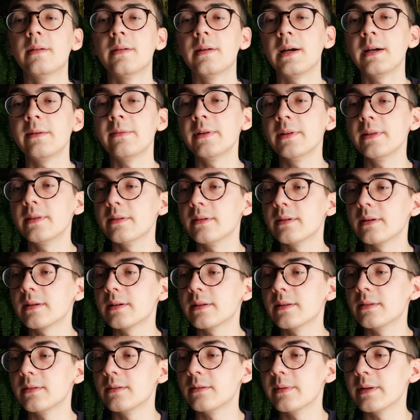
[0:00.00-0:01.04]
I won't
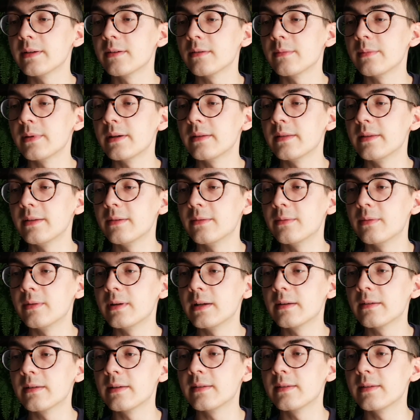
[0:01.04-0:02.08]
talk too much about this
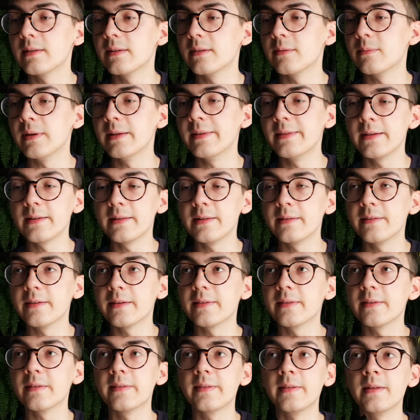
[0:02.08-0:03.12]
fragrance. It's basically
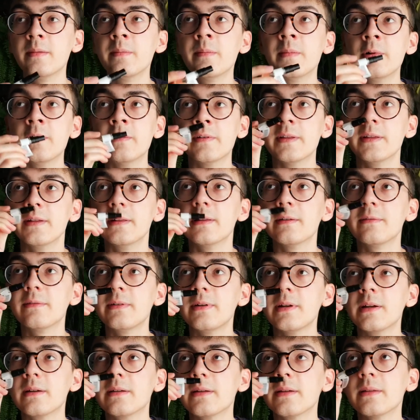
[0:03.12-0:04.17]
just a simple vanilla
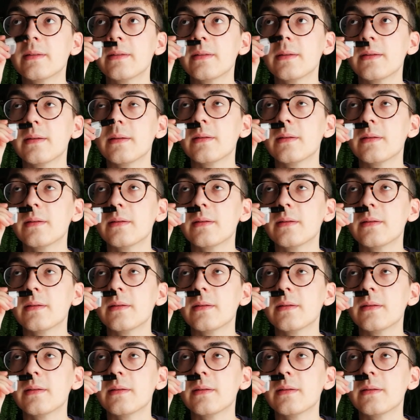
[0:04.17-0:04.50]
fragrance.